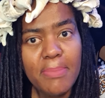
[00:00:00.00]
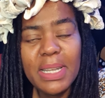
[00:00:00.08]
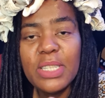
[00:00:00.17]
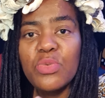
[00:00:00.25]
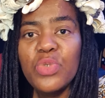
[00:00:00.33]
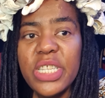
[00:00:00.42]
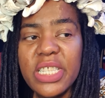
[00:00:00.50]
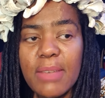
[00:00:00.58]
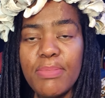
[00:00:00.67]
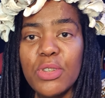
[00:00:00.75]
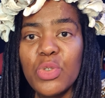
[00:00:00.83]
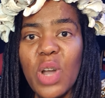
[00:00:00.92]
But we're
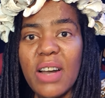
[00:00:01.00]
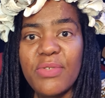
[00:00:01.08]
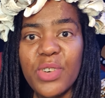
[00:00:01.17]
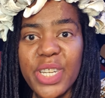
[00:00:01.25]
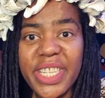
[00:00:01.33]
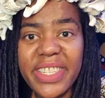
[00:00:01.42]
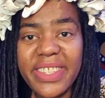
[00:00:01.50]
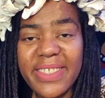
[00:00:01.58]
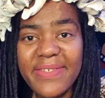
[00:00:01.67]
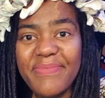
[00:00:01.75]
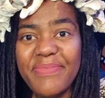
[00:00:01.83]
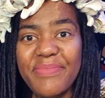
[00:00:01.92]
supposed to avoid it.
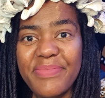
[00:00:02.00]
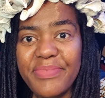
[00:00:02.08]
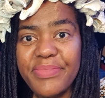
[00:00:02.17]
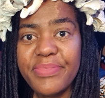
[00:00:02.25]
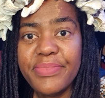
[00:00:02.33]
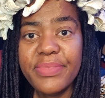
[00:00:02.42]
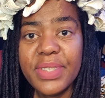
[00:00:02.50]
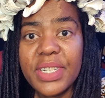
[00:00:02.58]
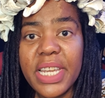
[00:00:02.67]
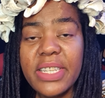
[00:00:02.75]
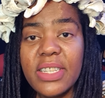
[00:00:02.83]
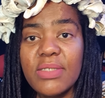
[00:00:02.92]

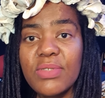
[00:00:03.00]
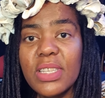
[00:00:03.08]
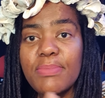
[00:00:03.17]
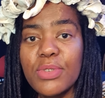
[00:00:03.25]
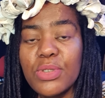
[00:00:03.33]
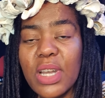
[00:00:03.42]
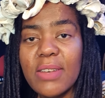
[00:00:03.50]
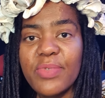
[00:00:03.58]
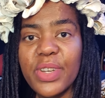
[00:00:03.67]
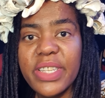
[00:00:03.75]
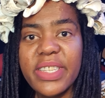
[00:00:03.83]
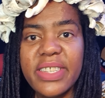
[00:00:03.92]
Right? We're supposed to
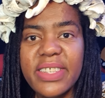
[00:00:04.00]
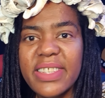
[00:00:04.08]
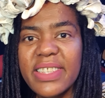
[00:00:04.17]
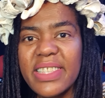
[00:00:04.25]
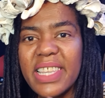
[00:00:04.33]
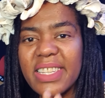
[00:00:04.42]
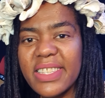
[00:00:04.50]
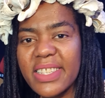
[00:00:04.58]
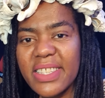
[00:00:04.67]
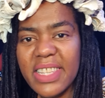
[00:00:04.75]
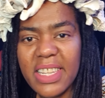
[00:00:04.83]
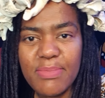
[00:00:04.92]
avoid that,
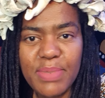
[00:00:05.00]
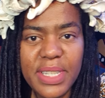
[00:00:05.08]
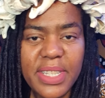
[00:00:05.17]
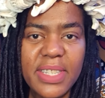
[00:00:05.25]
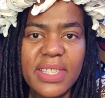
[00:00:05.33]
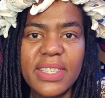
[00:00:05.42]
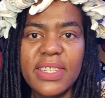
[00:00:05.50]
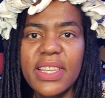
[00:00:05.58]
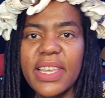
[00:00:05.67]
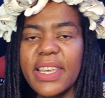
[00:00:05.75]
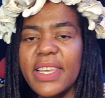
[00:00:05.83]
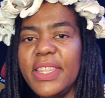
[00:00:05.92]
that bit,
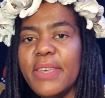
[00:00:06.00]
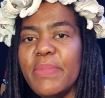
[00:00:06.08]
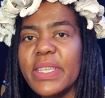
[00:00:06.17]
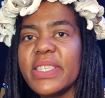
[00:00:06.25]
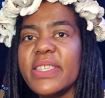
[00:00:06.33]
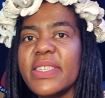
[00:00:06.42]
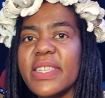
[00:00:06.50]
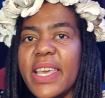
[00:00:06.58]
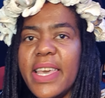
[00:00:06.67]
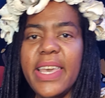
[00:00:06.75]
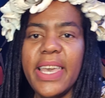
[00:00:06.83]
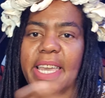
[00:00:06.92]
the messes.
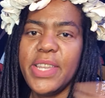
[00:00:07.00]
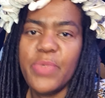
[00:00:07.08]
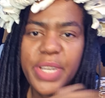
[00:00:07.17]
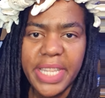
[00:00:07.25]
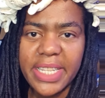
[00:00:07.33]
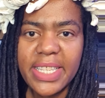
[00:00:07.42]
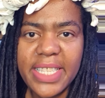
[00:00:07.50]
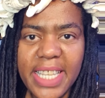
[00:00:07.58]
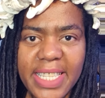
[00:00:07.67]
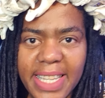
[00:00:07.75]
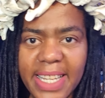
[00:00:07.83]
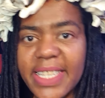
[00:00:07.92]
Anyway, that is
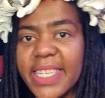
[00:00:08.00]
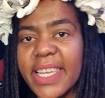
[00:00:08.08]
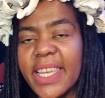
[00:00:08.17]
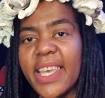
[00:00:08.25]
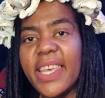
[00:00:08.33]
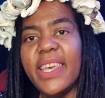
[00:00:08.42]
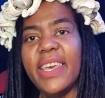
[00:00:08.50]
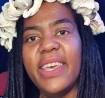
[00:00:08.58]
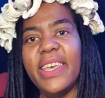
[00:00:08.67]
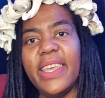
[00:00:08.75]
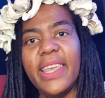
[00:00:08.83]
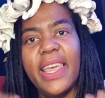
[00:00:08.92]
just that.
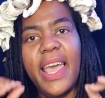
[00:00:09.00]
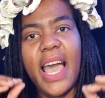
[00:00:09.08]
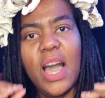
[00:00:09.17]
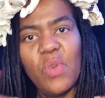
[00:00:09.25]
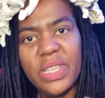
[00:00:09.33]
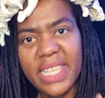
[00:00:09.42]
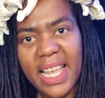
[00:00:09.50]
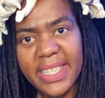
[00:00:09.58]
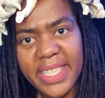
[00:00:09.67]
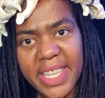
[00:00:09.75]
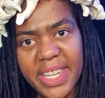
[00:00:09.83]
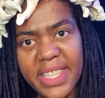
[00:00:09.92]
Uh, I was
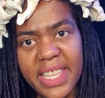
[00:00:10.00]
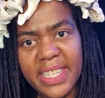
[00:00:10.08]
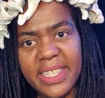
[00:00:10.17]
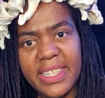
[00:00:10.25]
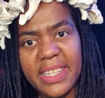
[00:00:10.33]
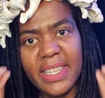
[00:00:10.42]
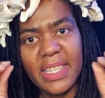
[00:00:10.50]
answering that.